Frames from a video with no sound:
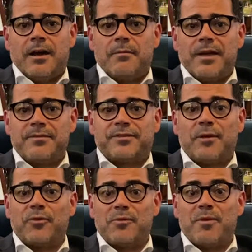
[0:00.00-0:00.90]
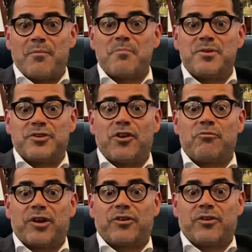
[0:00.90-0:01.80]
and some of them are members that I
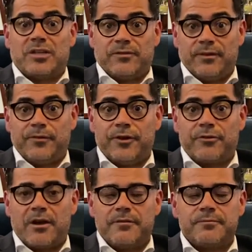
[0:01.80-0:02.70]
recognize from the photograph.